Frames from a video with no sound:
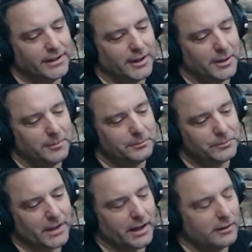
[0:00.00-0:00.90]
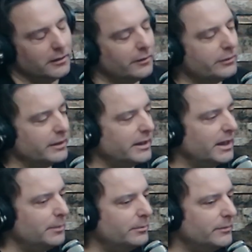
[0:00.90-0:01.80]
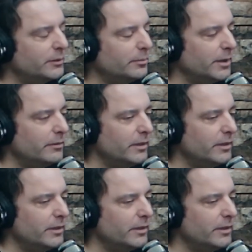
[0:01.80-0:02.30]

Um, I love the game; it's